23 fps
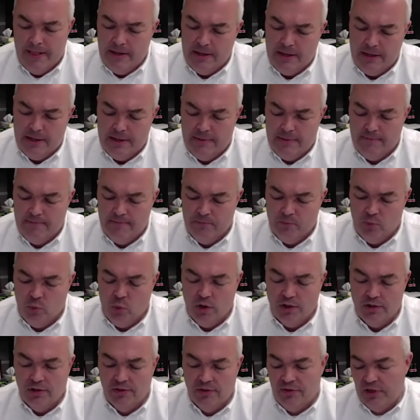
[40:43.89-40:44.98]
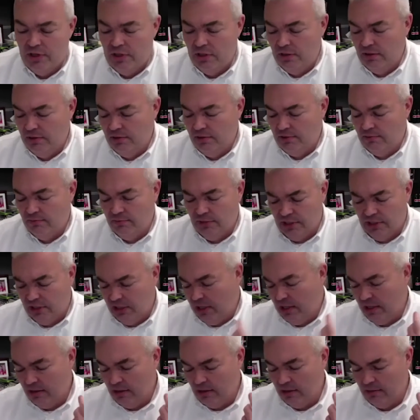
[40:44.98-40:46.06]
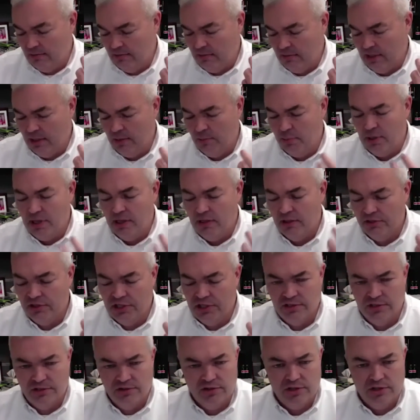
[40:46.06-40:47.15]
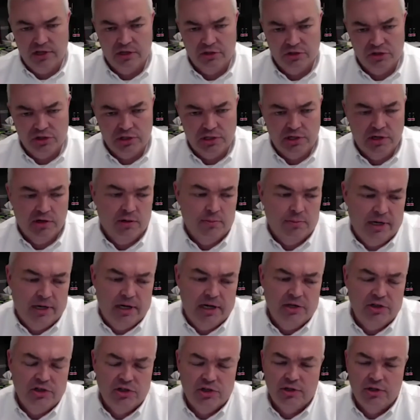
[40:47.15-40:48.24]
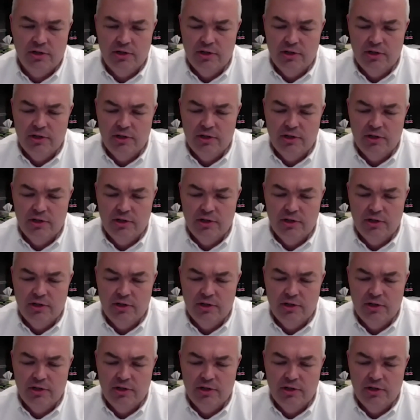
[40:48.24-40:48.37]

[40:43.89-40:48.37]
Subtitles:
One of the things, and again, I apologize, it's the engineer in my nature.